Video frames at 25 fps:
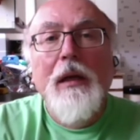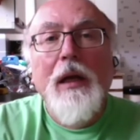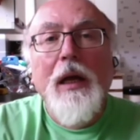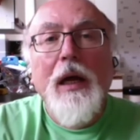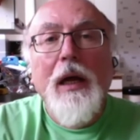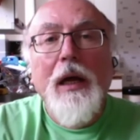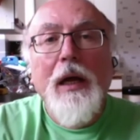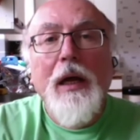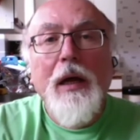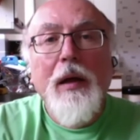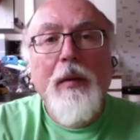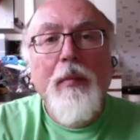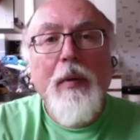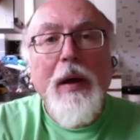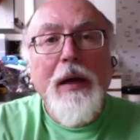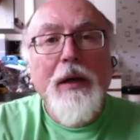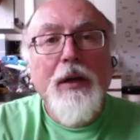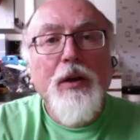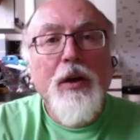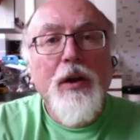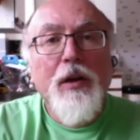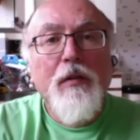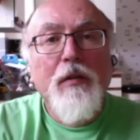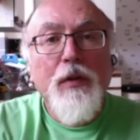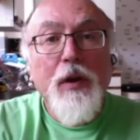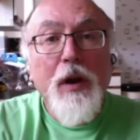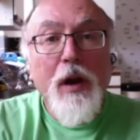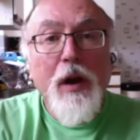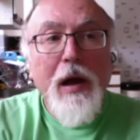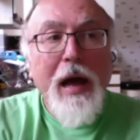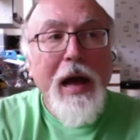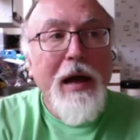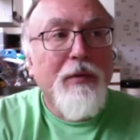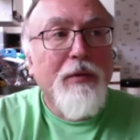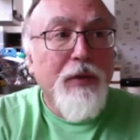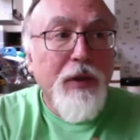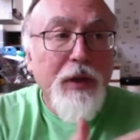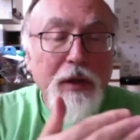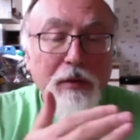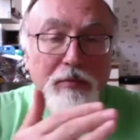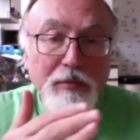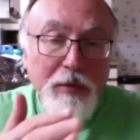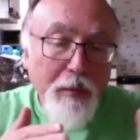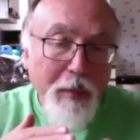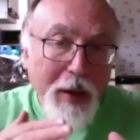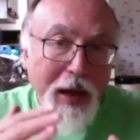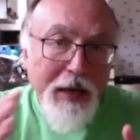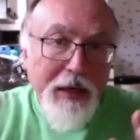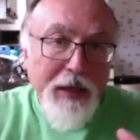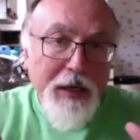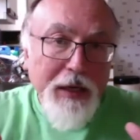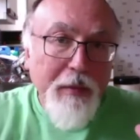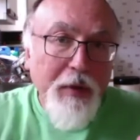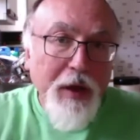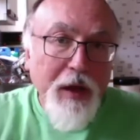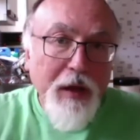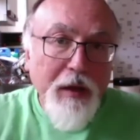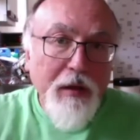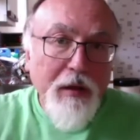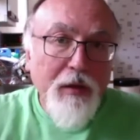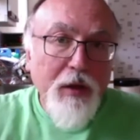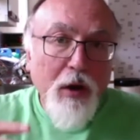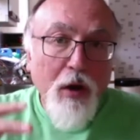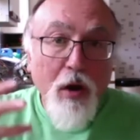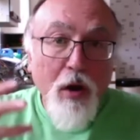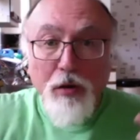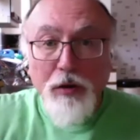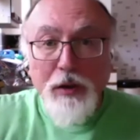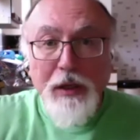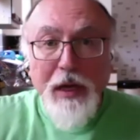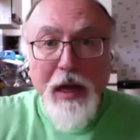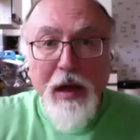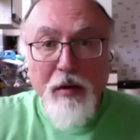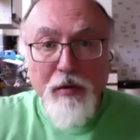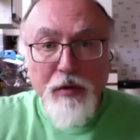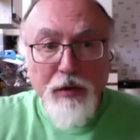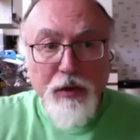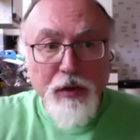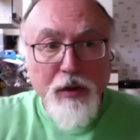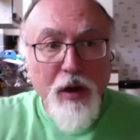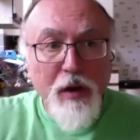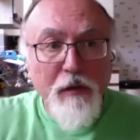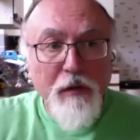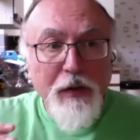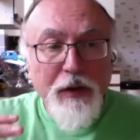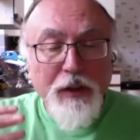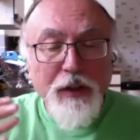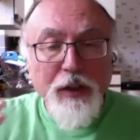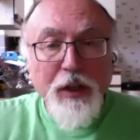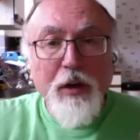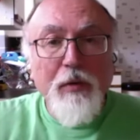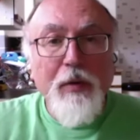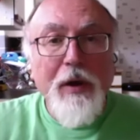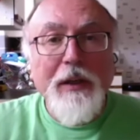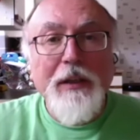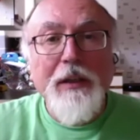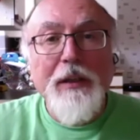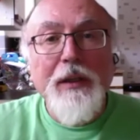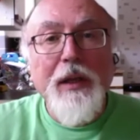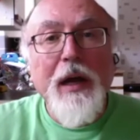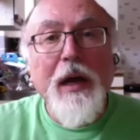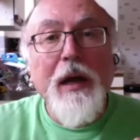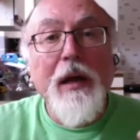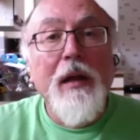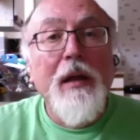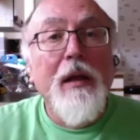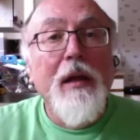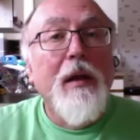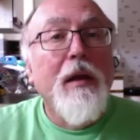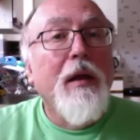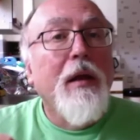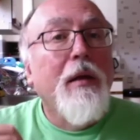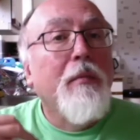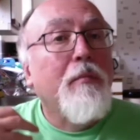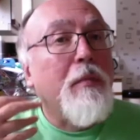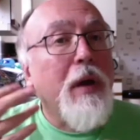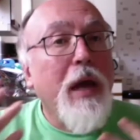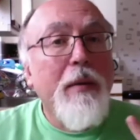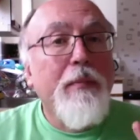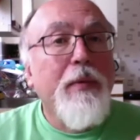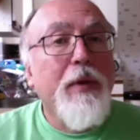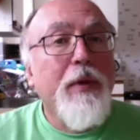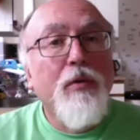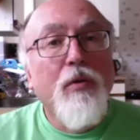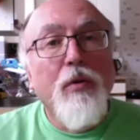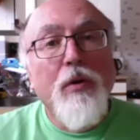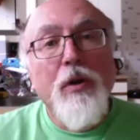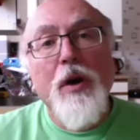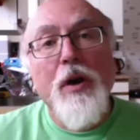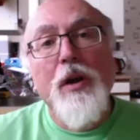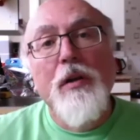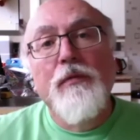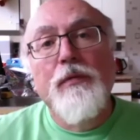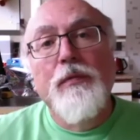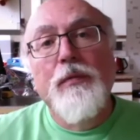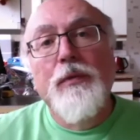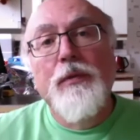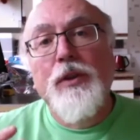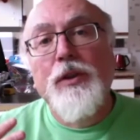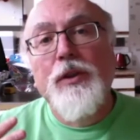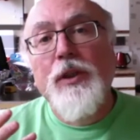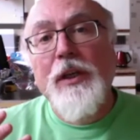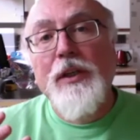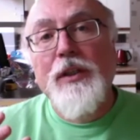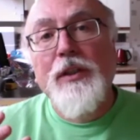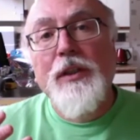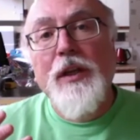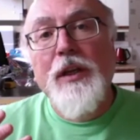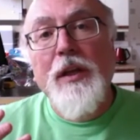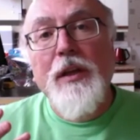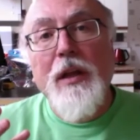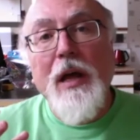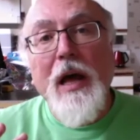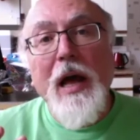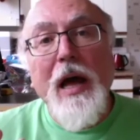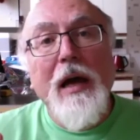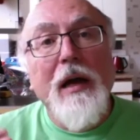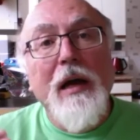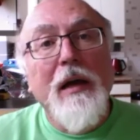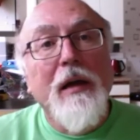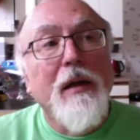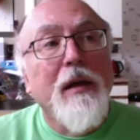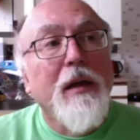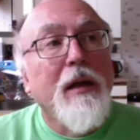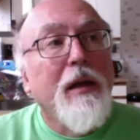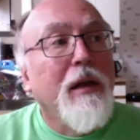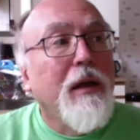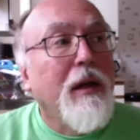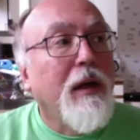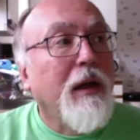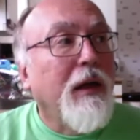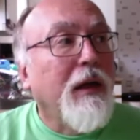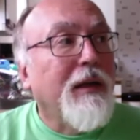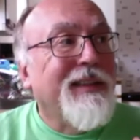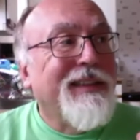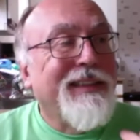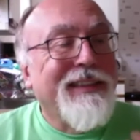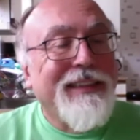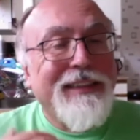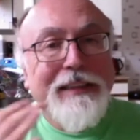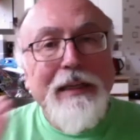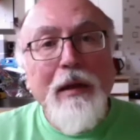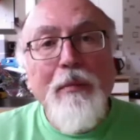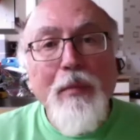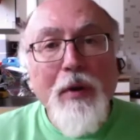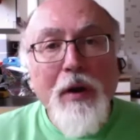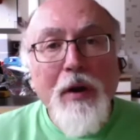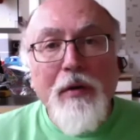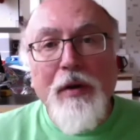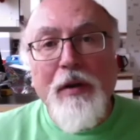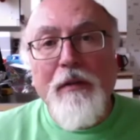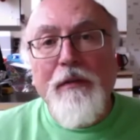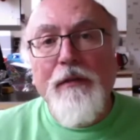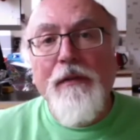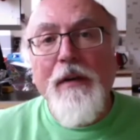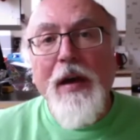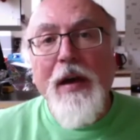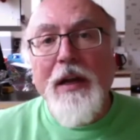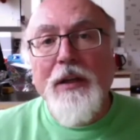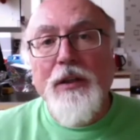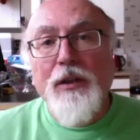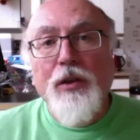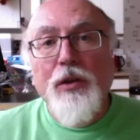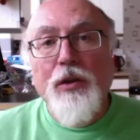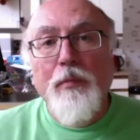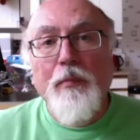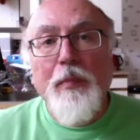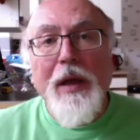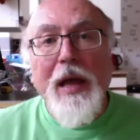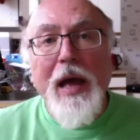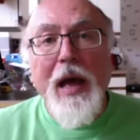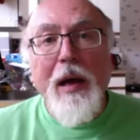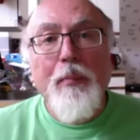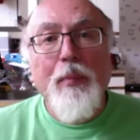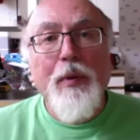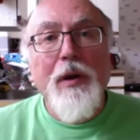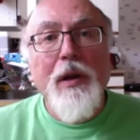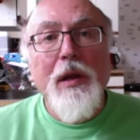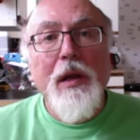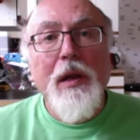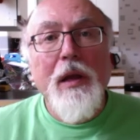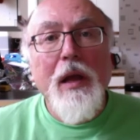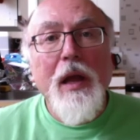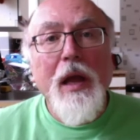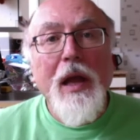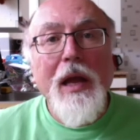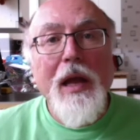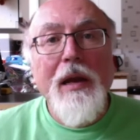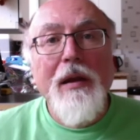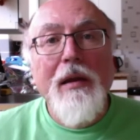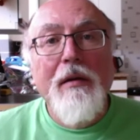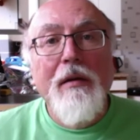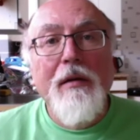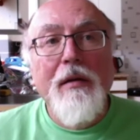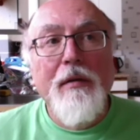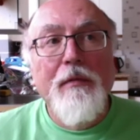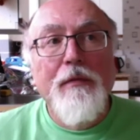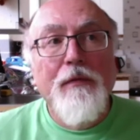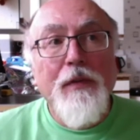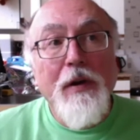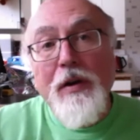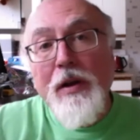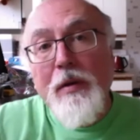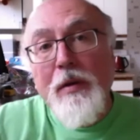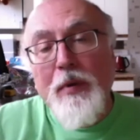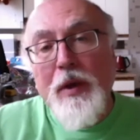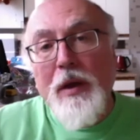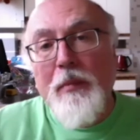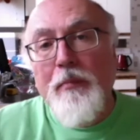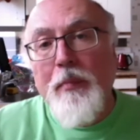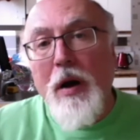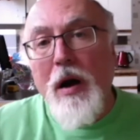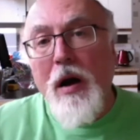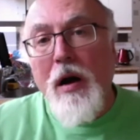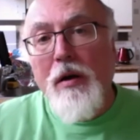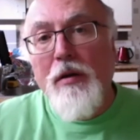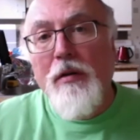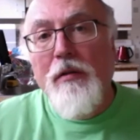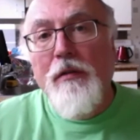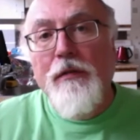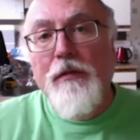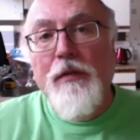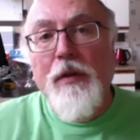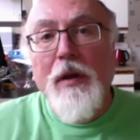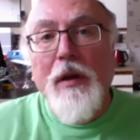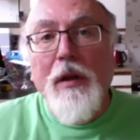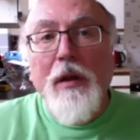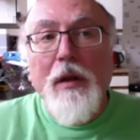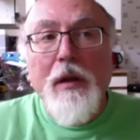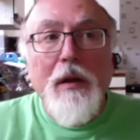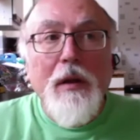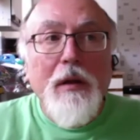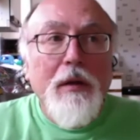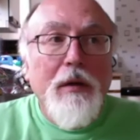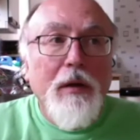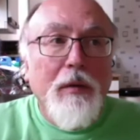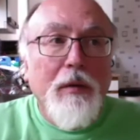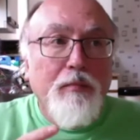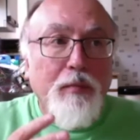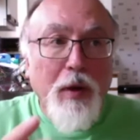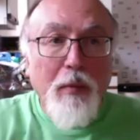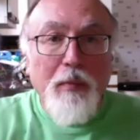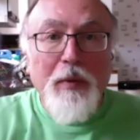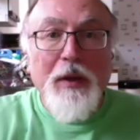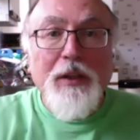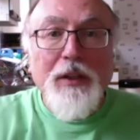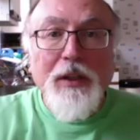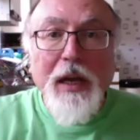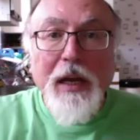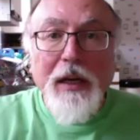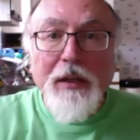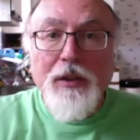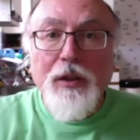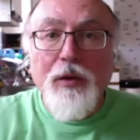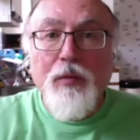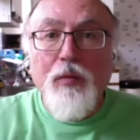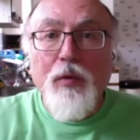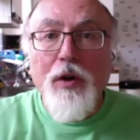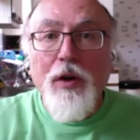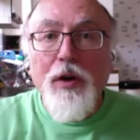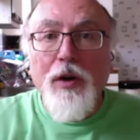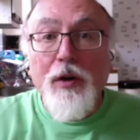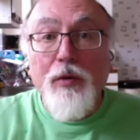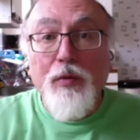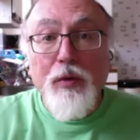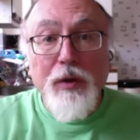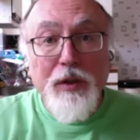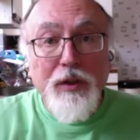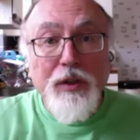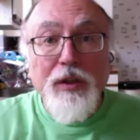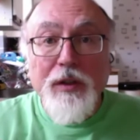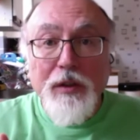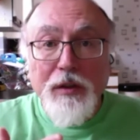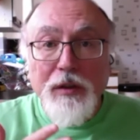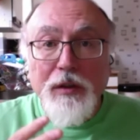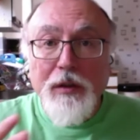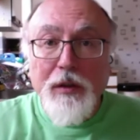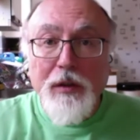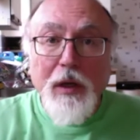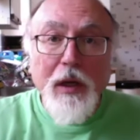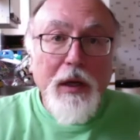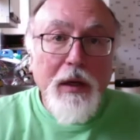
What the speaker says: And kind of, how the pandemic and the lockdown has kind of accelerated that. Maybe you're kind of suggesting that a similar effect could be happening in a very big part of public sector work, which is,